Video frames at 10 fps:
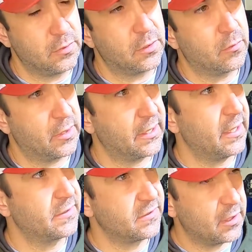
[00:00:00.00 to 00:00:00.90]
you know, when I
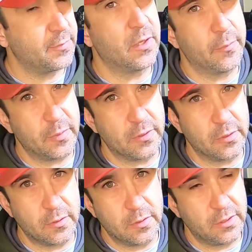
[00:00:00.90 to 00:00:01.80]
kind of stepped up in
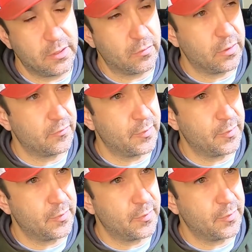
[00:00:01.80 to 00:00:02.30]
the arena